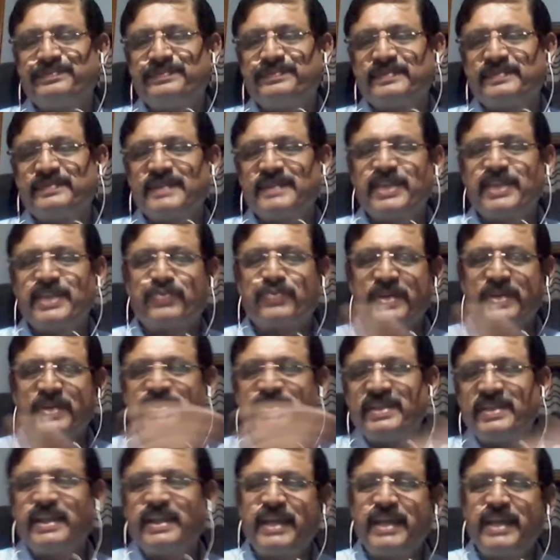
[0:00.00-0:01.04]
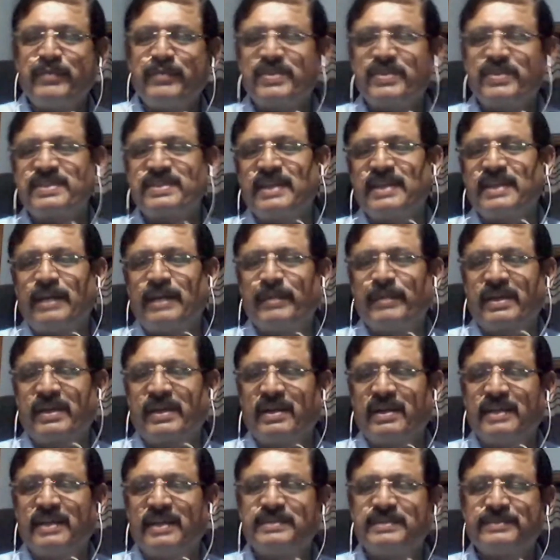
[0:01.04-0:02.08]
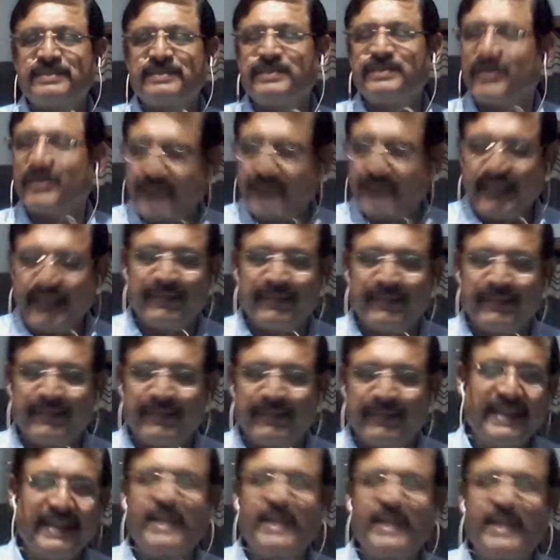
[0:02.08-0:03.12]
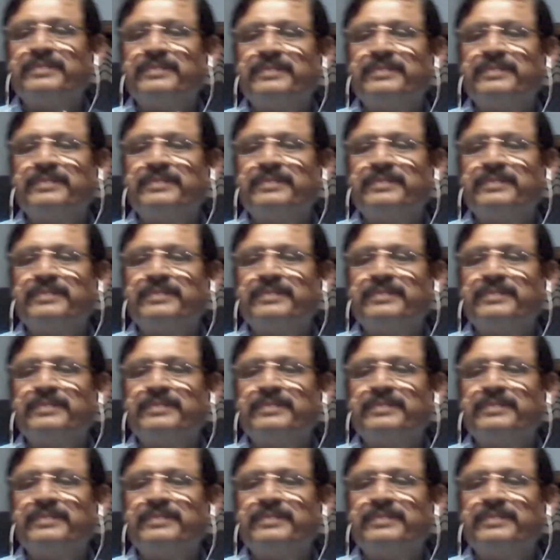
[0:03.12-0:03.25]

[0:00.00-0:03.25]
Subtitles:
His original name was Amarnath. Okay, anyhow,